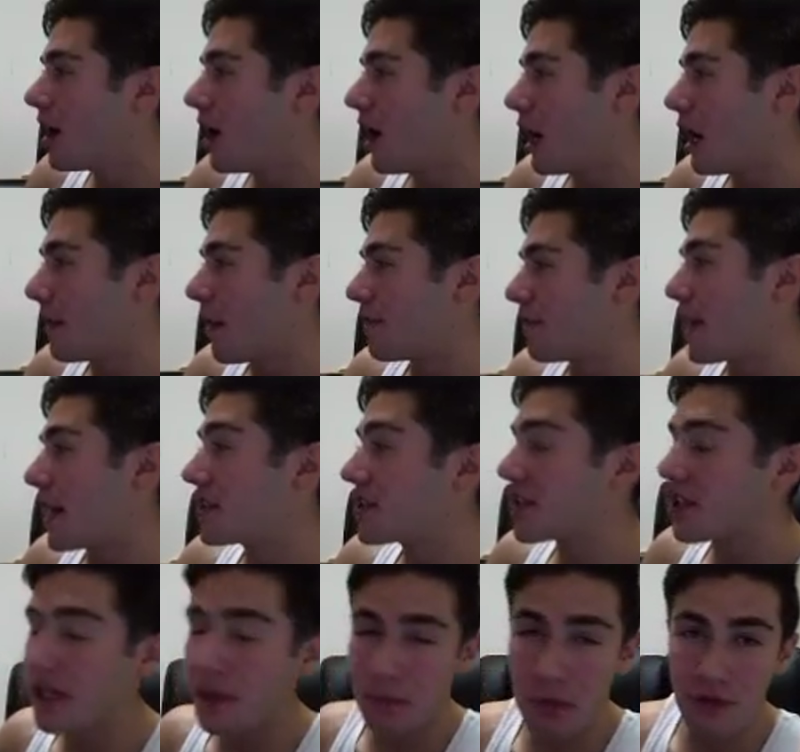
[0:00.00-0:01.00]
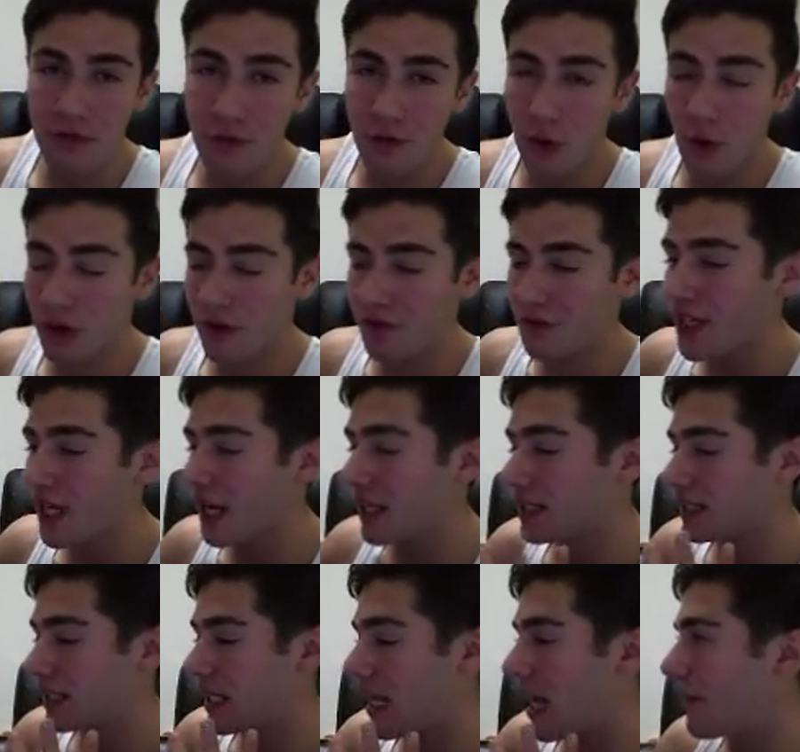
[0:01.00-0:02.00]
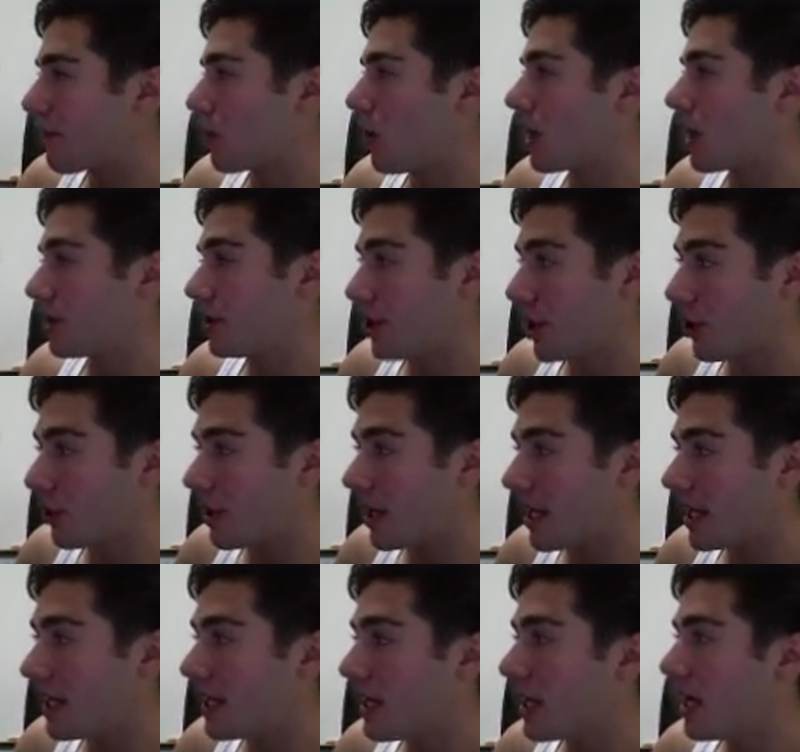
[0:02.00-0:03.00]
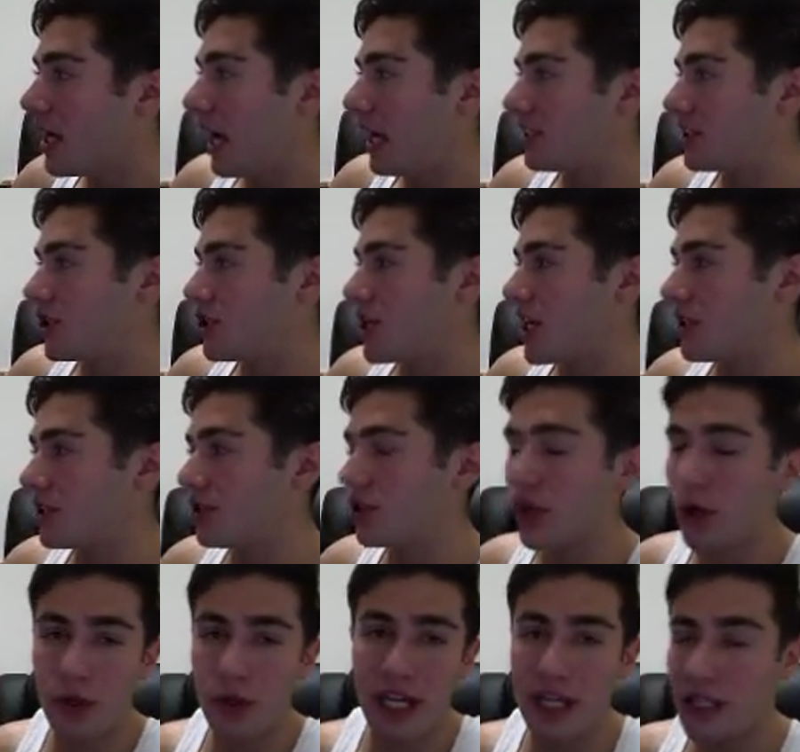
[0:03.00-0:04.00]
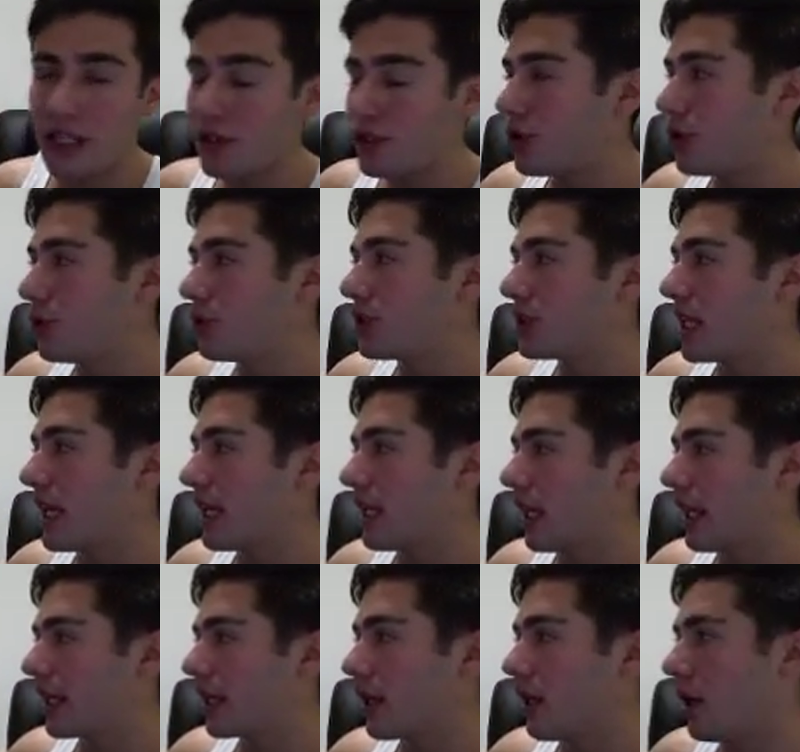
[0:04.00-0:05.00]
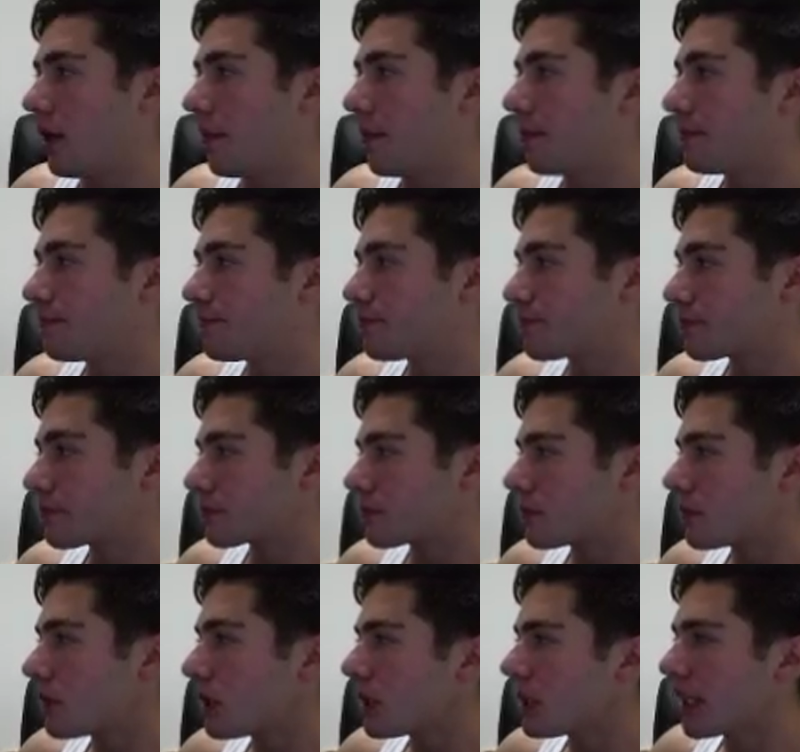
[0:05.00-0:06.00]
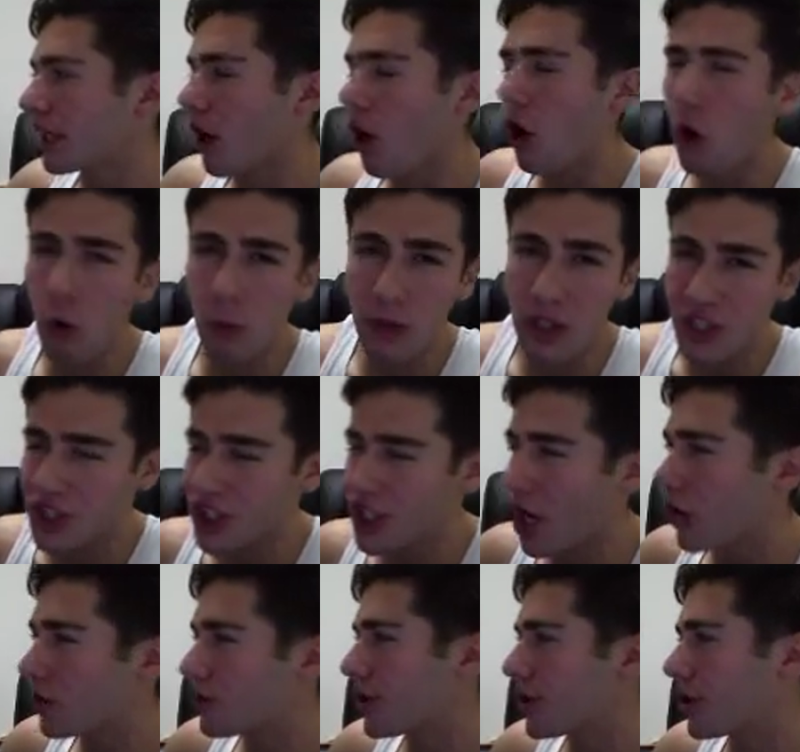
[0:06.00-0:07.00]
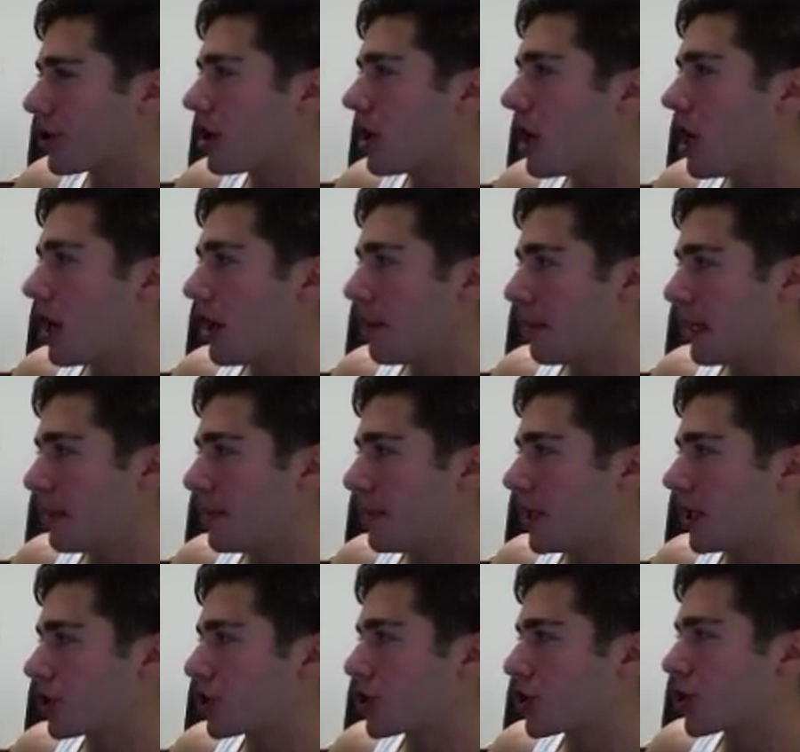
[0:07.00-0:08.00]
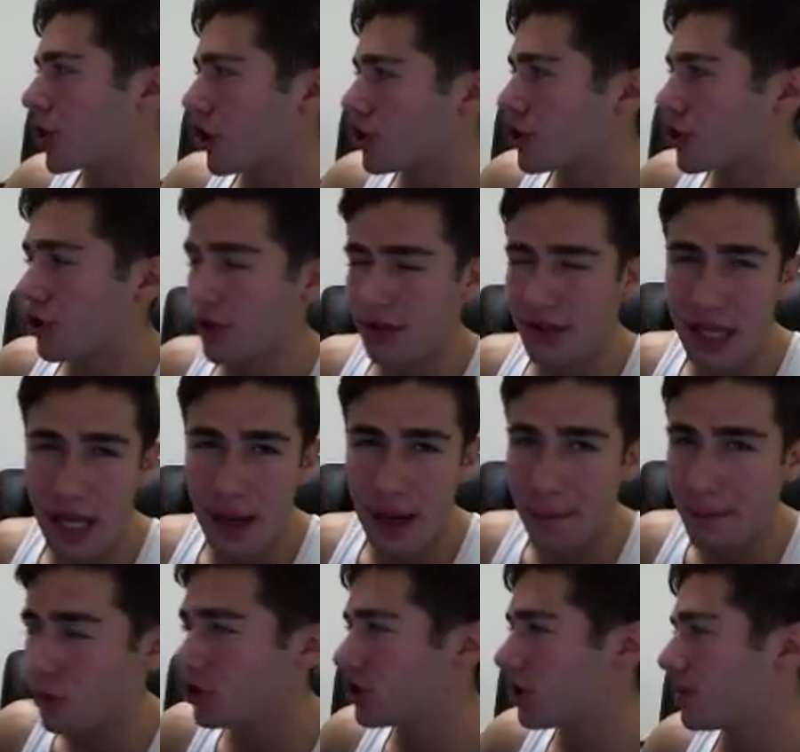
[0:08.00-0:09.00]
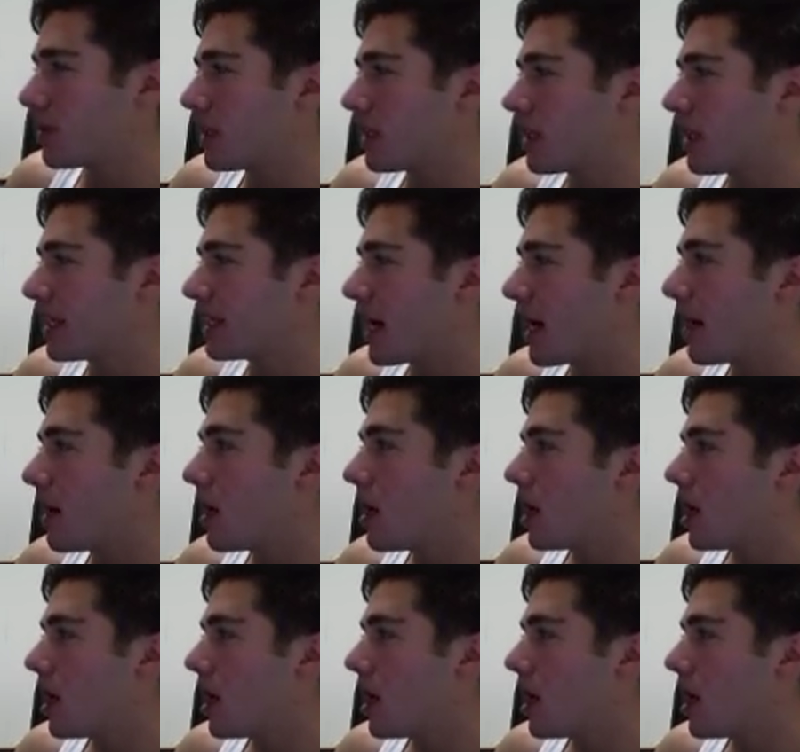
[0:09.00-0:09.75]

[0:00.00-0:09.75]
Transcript: I've mentioned it before. If you guys ever want to donate, I suggest donating to, say, like a homeless shelter, maybe a church or a temple, something like that.